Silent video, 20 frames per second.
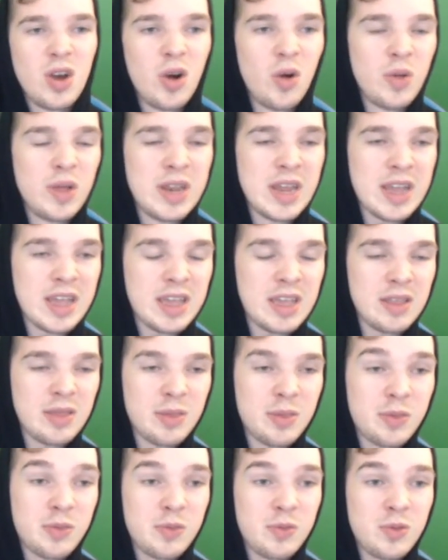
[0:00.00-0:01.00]
Only deck I
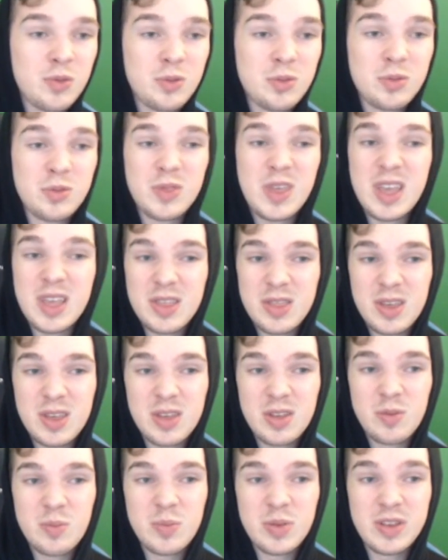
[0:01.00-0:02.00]
can think
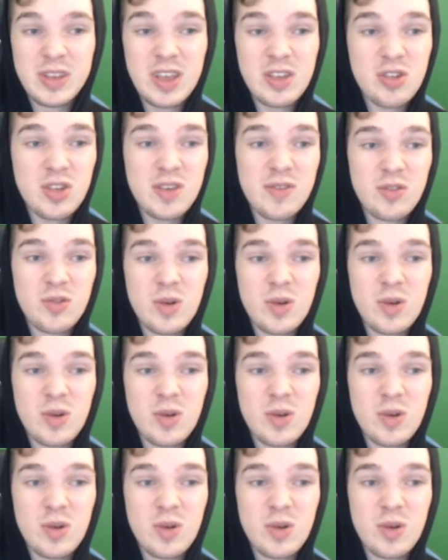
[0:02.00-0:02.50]
that could potentially